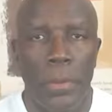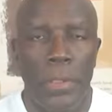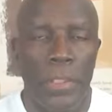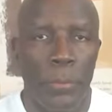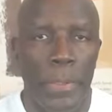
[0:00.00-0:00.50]

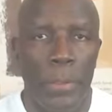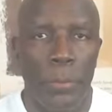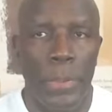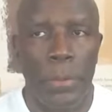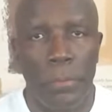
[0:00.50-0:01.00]
and the male
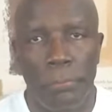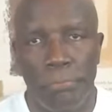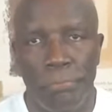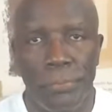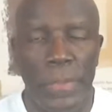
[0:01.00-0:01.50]
may
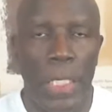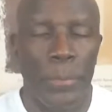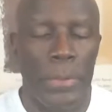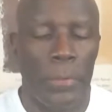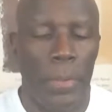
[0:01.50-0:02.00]
not
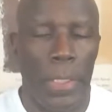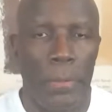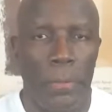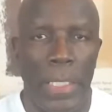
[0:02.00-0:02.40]
be crying.